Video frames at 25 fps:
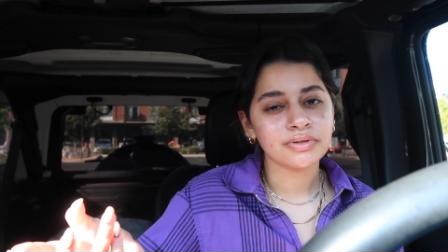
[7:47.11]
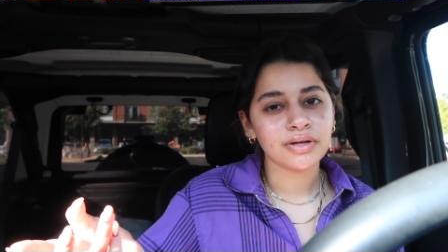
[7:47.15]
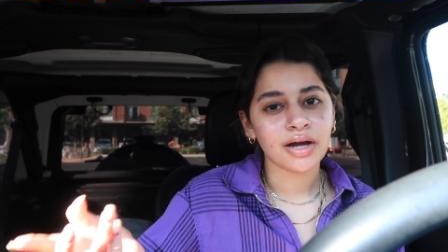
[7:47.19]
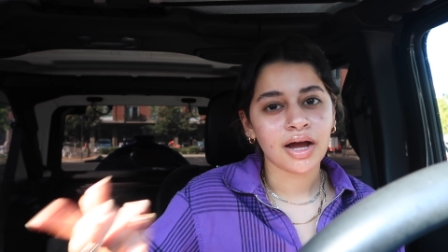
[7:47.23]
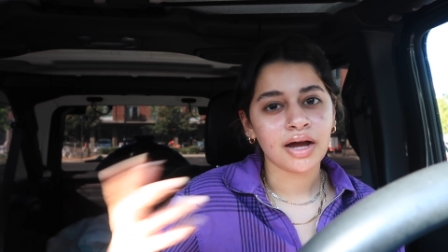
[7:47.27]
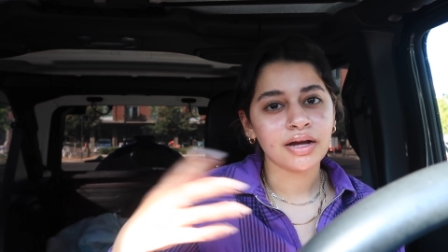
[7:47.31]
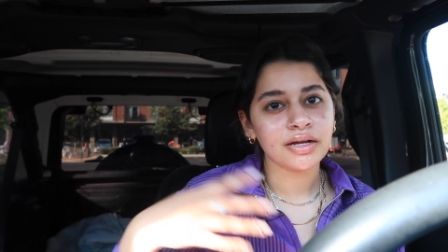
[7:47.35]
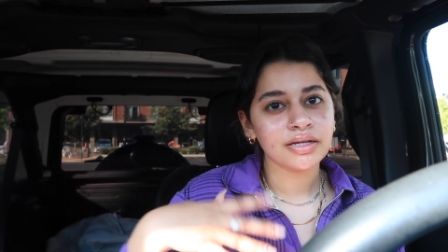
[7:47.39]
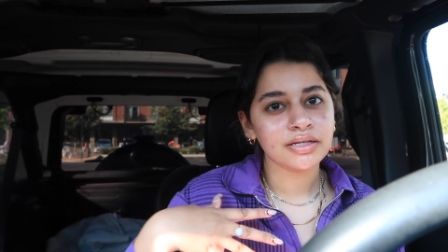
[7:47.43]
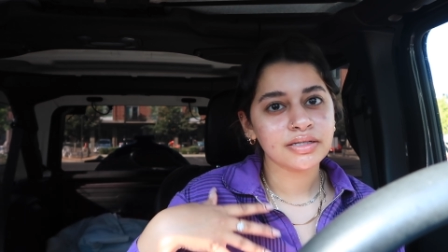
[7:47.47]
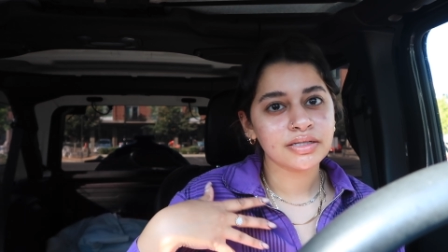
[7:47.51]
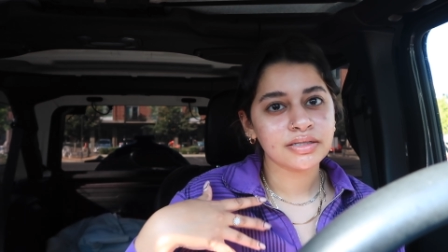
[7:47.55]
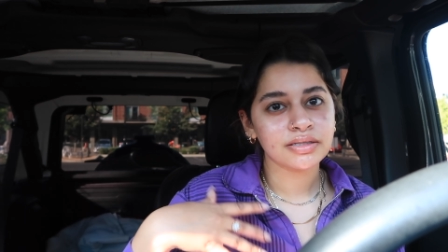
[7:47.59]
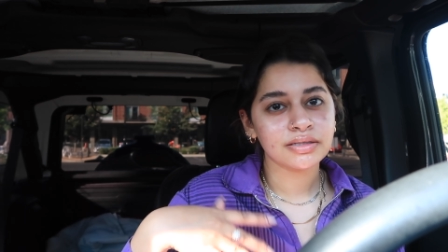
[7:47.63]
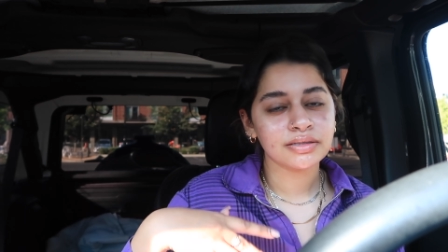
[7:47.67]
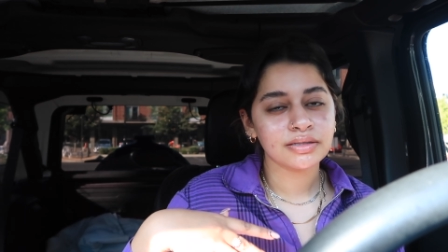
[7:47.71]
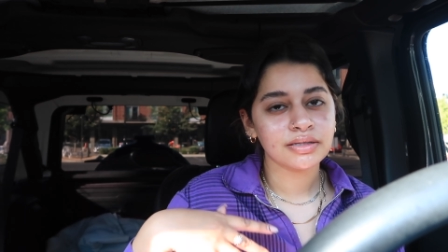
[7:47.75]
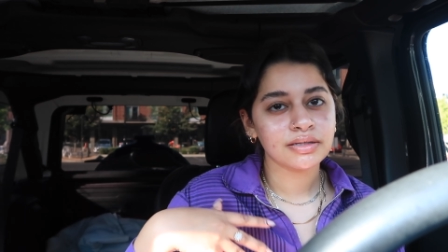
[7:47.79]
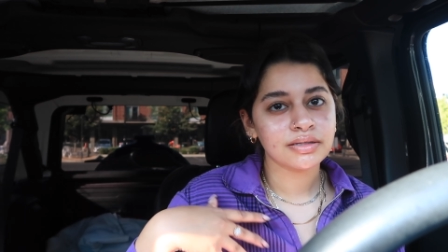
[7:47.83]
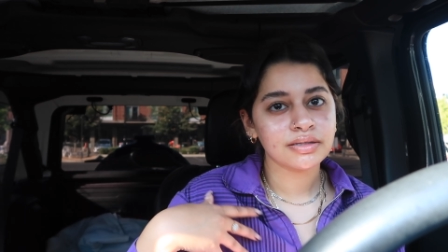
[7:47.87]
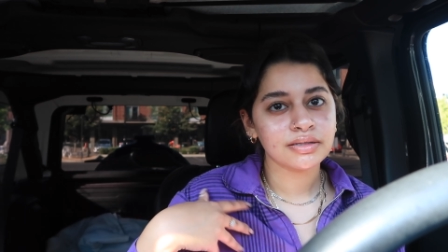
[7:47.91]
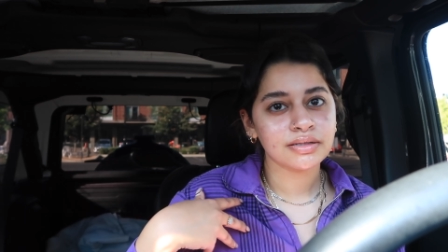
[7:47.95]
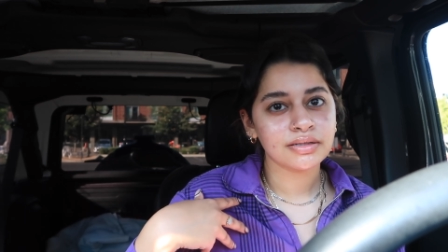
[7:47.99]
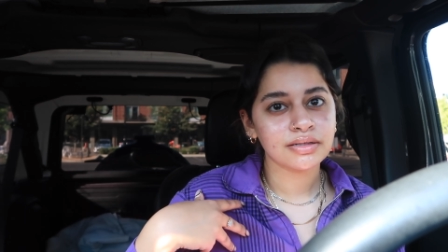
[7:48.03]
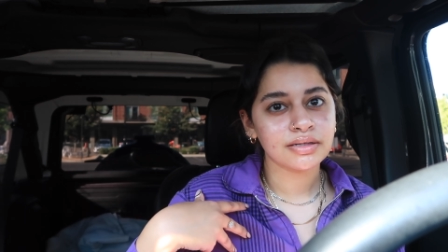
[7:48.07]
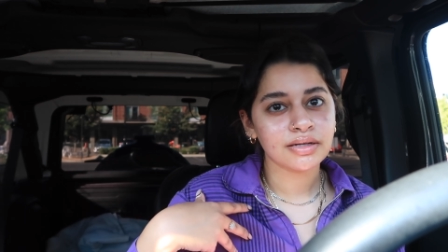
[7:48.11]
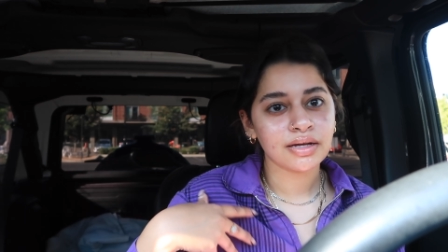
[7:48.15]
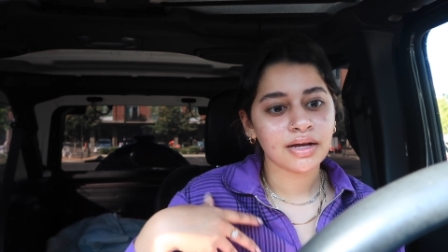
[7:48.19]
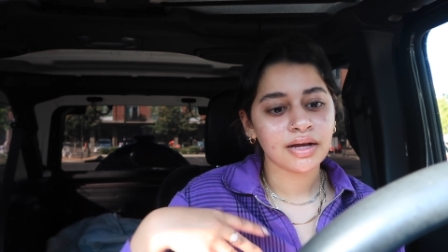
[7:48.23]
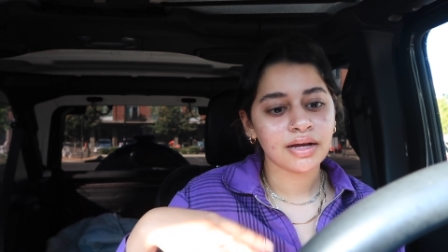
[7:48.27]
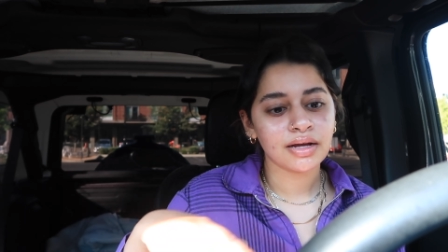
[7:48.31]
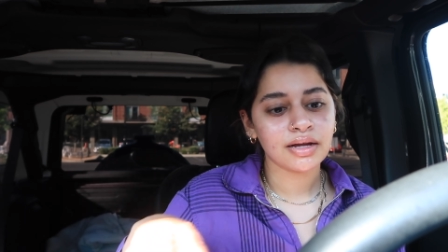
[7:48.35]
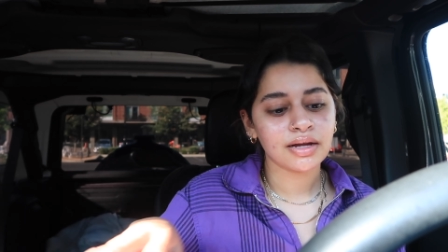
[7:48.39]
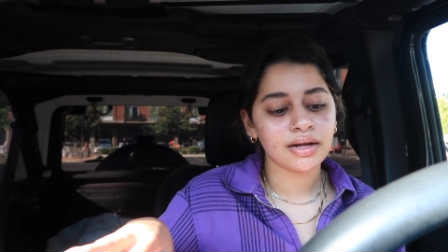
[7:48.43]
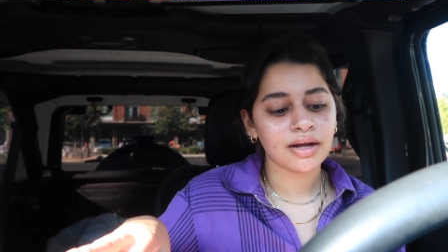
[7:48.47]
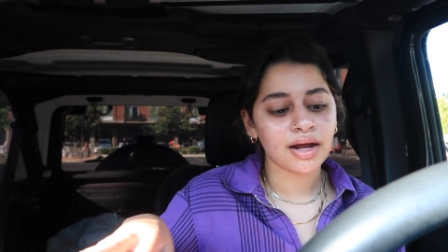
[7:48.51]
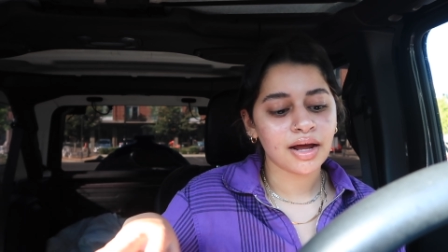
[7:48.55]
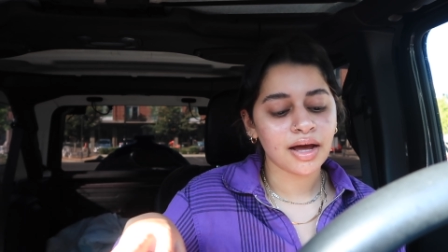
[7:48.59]
I,
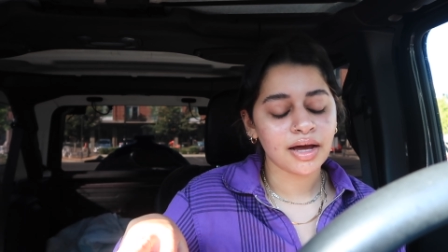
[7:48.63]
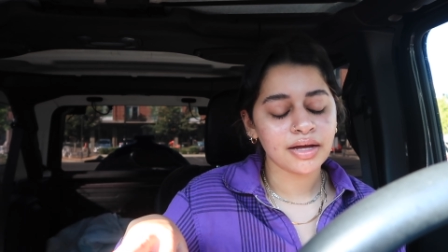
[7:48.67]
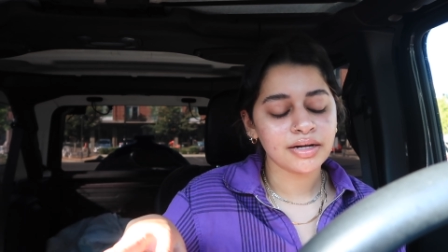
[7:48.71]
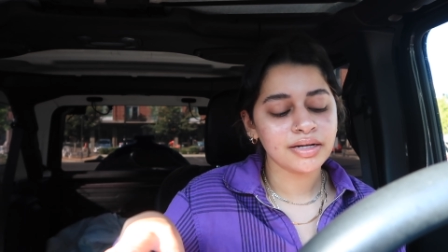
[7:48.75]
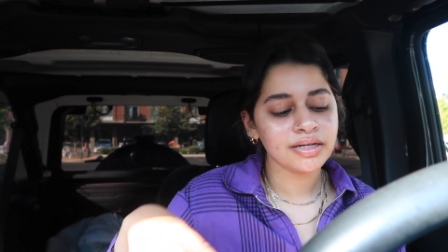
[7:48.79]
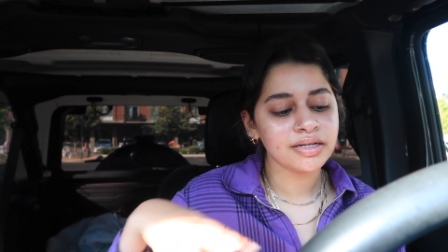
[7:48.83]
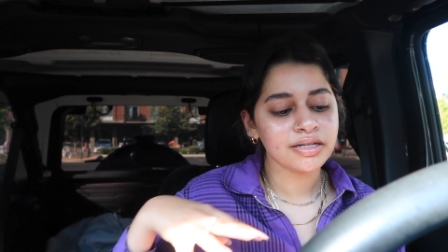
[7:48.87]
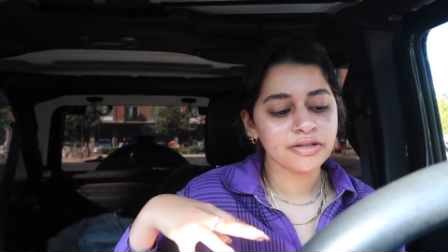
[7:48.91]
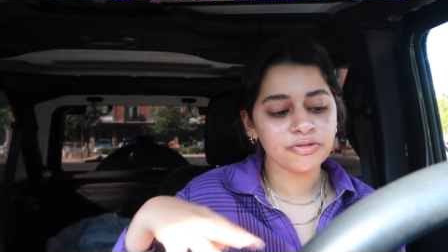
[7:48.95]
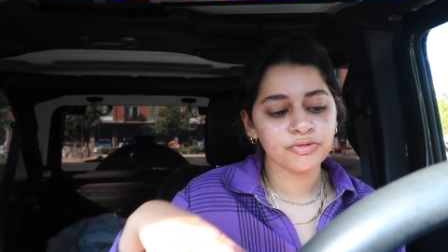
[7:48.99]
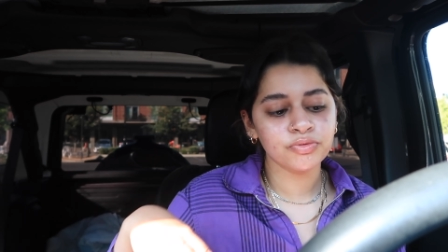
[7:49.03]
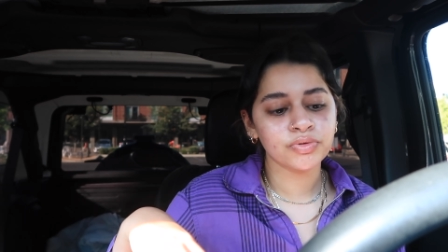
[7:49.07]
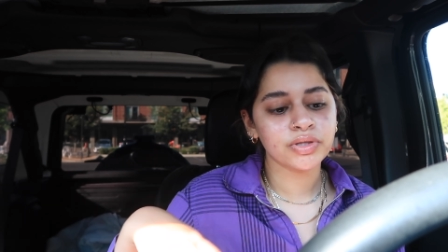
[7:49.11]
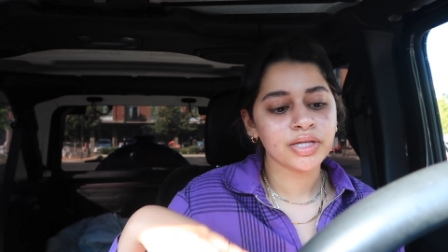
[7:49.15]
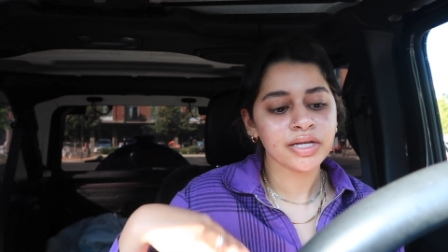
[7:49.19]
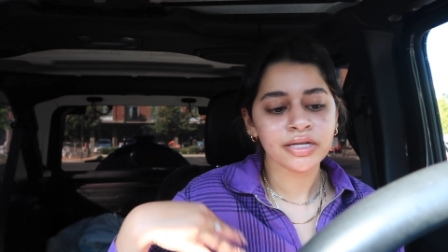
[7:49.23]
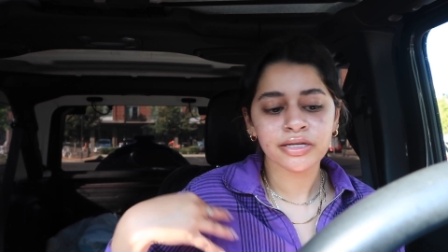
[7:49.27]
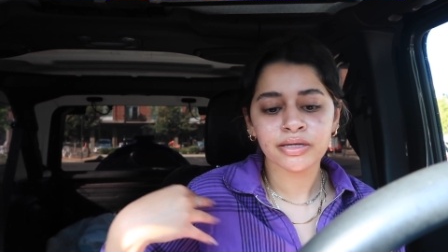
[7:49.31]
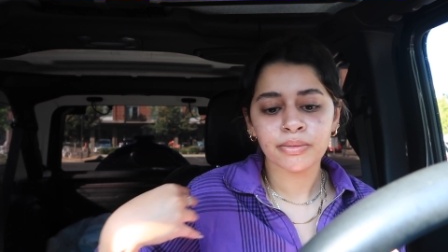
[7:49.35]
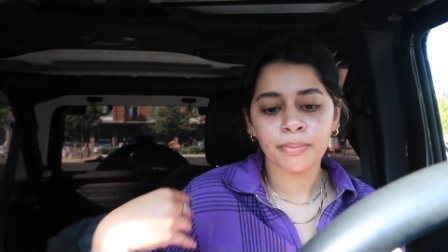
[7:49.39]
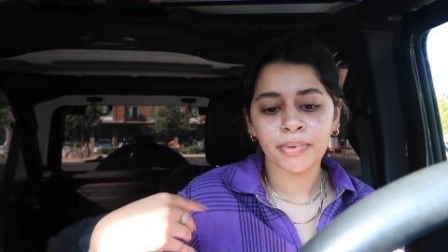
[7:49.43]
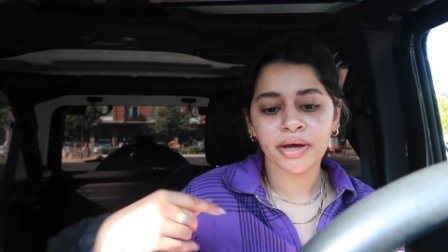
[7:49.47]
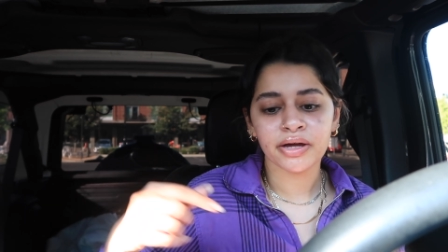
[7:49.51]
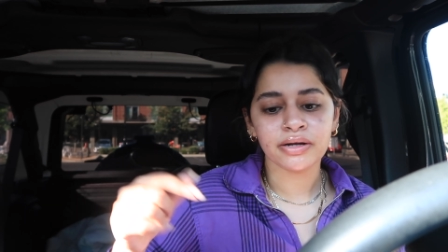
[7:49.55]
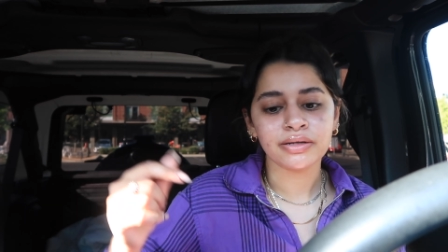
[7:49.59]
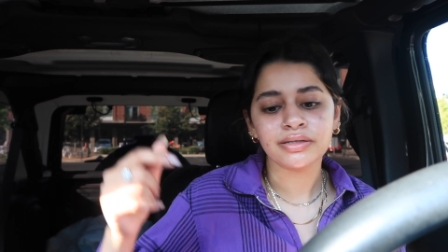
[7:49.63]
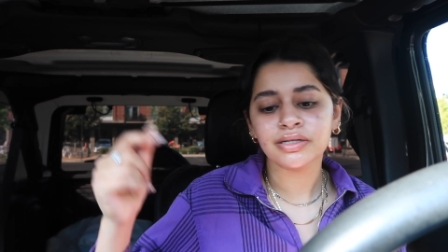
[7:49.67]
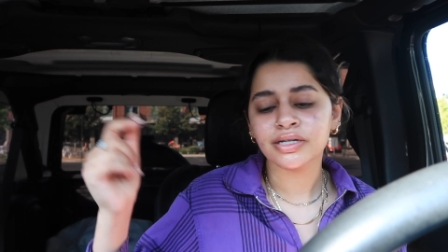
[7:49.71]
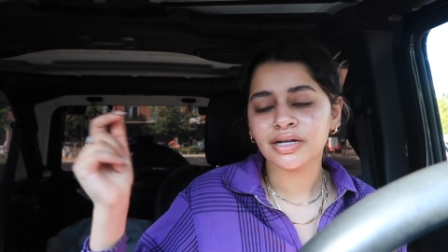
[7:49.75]
I didn't even think about it.